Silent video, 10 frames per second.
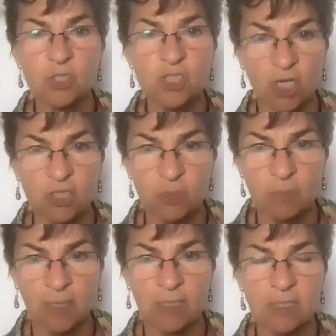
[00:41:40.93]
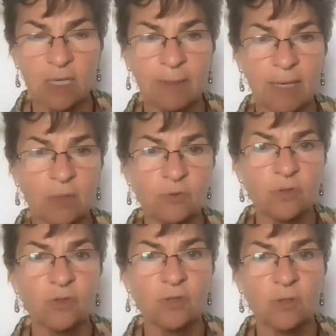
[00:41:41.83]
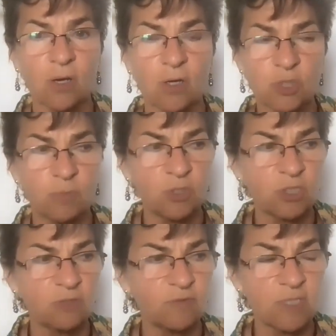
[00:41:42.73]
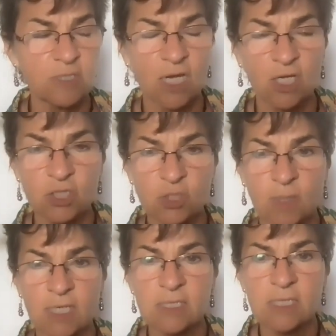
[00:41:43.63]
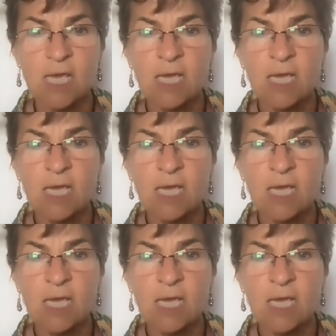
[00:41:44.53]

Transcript: judgment about the contribution of these countries,